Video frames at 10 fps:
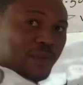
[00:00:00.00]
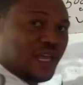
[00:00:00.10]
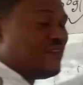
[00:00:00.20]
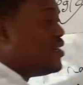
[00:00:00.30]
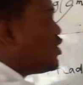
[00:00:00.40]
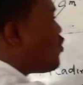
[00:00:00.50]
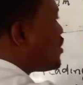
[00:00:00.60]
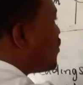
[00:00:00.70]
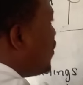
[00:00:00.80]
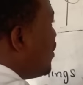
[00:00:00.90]
be given in the
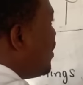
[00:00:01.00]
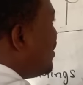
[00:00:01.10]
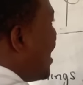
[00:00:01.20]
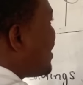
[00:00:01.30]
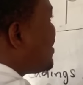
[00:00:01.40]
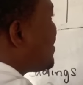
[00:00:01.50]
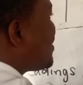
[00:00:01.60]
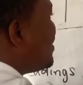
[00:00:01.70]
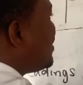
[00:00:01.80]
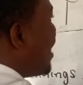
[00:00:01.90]
question. That's
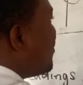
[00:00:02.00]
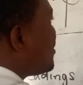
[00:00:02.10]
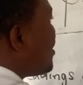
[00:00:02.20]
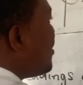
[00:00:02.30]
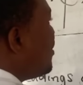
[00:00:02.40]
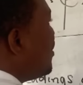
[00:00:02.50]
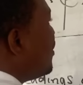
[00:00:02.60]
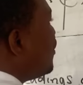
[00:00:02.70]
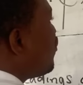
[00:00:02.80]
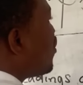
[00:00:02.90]
16 times 3
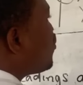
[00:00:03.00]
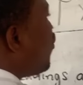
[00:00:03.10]
equals to